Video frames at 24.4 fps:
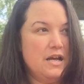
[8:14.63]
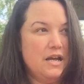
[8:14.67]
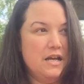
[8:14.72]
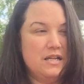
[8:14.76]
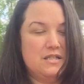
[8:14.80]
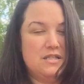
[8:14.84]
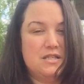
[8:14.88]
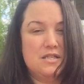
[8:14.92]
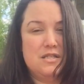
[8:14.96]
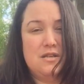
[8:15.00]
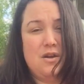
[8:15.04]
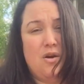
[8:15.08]

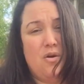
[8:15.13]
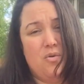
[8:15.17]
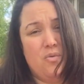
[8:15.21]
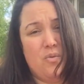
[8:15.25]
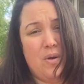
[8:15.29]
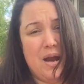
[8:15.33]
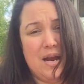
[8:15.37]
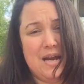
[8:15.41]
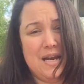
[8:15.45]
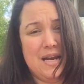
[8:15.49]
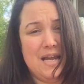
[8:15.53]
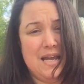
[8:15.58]
it's so
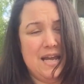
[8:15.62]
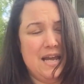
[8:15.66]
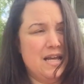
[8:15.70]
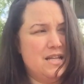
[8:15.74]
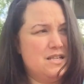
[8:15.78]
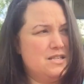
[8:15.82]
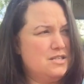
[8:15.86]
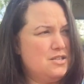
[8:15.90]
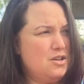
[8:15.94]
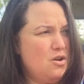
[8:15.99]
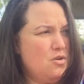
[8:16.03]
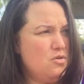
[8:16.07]
rainy
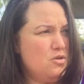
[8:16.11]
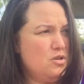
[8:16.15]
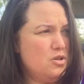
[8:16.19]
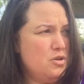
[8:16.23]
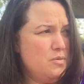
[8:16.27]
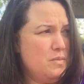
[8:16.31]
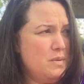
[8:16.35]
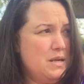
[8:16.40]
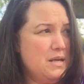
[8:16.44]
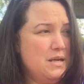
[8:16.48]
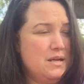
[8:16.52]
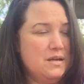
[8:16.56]
and so
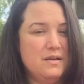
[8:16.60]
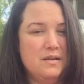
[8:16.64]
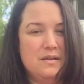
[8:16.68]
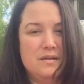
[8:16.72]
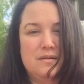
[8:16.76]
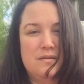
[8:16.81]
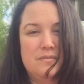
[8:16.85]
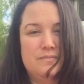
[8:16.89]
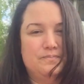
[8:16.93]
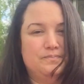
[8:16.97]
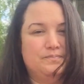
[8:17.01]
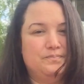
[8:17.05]
gloomy.
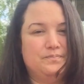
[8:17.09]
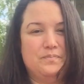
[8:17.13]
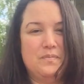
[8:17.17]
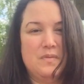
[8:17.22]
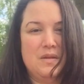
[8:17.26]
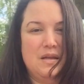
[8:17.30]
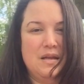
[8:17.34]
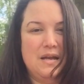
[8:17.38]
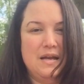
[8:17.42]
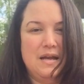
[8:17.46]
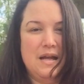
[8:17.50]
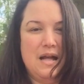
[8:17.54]

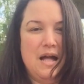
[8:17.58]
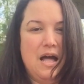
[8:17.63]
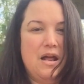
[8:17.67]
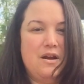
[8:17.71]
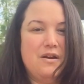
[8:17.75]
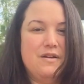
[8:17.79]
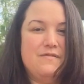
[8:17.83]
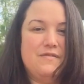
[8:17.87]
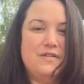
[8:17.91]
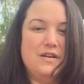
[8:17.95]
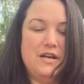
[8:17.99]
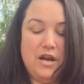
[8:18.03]
I
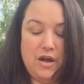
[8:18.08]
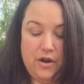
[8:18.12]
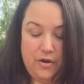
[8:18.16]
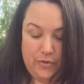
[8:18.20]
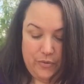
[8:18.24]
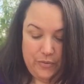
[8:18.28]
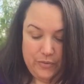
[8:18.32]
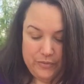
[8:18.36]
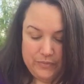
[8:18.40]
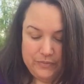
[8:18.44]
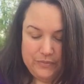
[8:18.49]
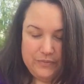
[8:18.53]
don't even know.
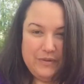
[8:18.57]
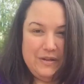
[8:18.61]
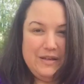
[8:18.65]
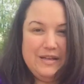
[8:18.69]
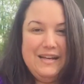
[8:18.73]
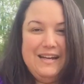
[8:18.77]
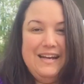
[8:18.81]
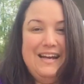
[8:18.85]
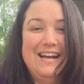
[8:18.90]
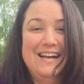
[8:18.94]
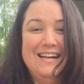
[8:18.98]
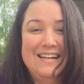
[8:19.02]

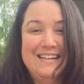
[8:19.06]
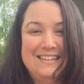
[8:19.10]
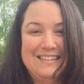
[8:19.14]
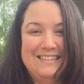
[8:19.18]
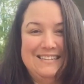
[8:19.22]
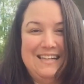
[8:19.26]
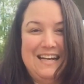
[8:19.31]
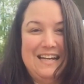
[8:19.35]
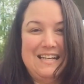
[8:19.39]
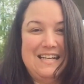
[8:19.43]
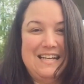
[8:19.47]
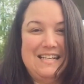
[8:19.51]

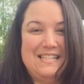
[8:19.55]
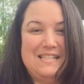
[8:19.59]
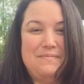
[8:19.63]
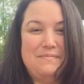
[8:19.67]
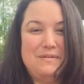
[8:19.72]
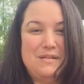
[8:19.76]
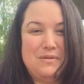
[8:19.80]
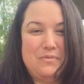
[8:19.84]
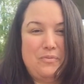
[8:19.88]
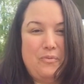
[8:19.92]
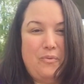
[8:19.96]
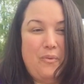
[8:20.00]
I guess I'm
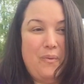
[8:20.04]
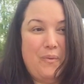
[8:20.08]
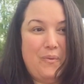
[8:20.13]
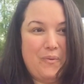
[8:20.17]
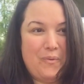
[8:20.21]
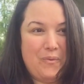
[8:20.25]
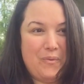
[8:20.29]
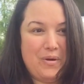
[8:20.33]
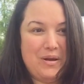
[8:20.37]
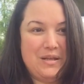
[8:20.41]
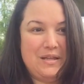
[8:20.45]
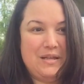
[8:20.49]
just
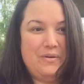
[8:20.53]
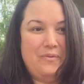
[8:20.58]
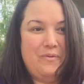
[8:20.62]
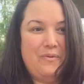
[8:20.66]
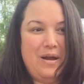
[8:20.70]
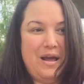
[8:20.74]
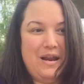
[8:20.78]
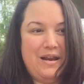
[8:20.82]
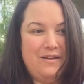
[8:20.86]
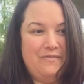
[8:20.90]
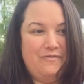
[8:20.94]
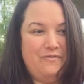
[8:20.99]
really
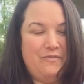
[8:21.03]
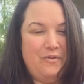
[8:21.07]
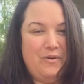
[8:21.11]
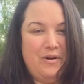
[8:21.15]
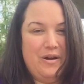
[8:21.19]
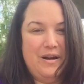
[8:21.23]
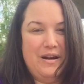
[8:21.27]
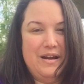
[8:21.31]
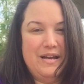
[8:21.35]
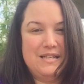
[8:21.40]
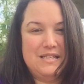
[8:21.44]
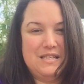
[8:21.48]
ready for
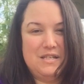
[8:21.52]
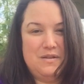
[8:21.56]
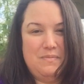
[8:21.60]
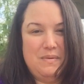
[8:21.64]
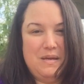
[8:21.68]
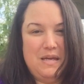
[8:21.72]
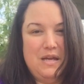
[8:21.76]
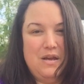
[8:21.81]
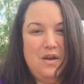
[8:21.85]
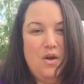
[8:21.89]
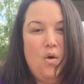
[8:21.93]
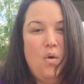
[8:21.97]
it to
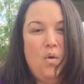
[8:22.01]
be